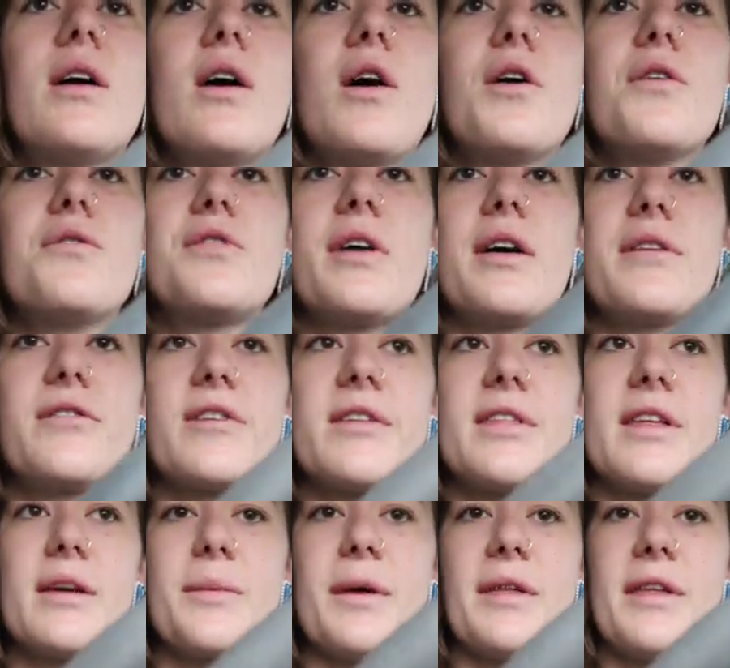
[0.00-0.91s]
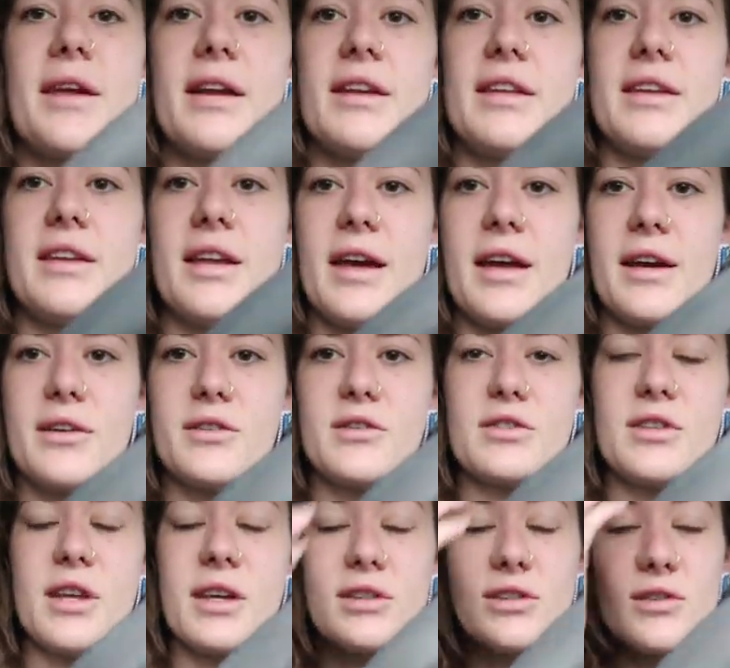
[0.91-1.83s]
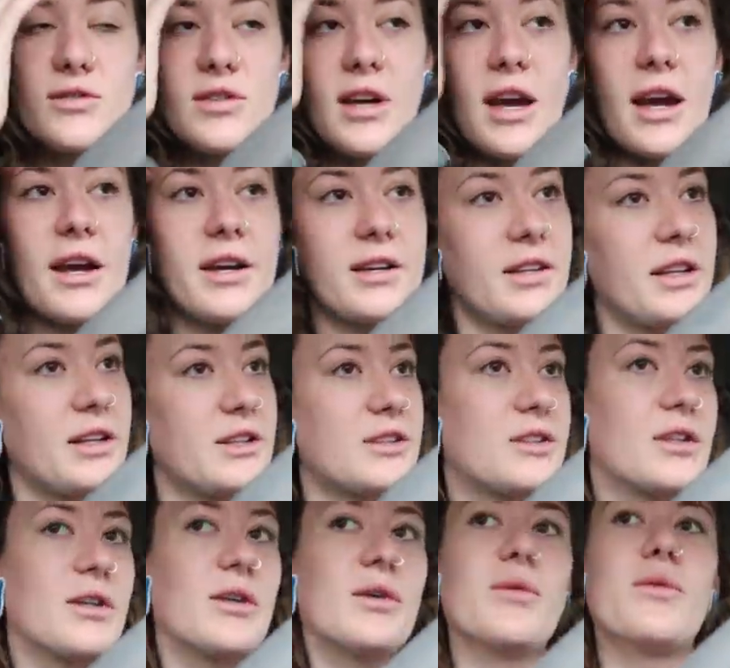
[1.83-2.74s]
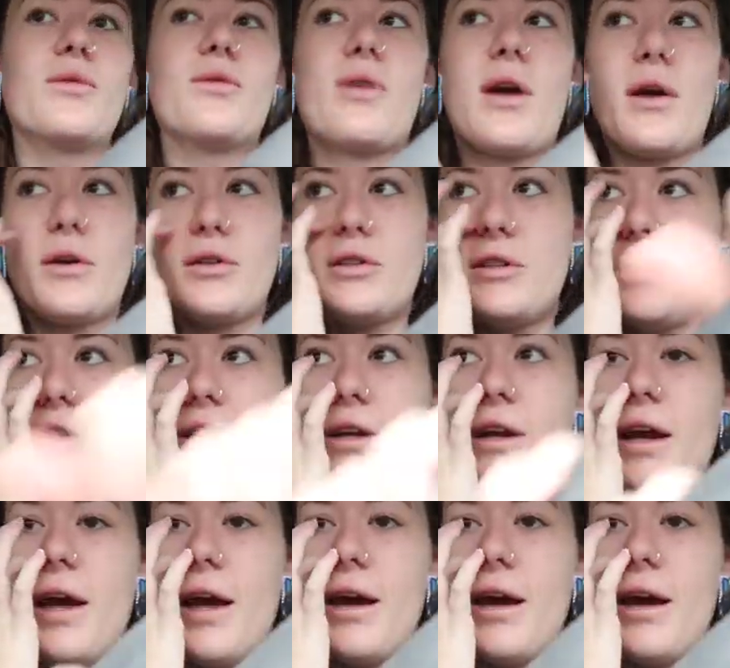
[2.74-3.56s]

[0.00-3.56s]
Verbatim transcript: over everything by the end of the day. I was just like so tired and like so grouchy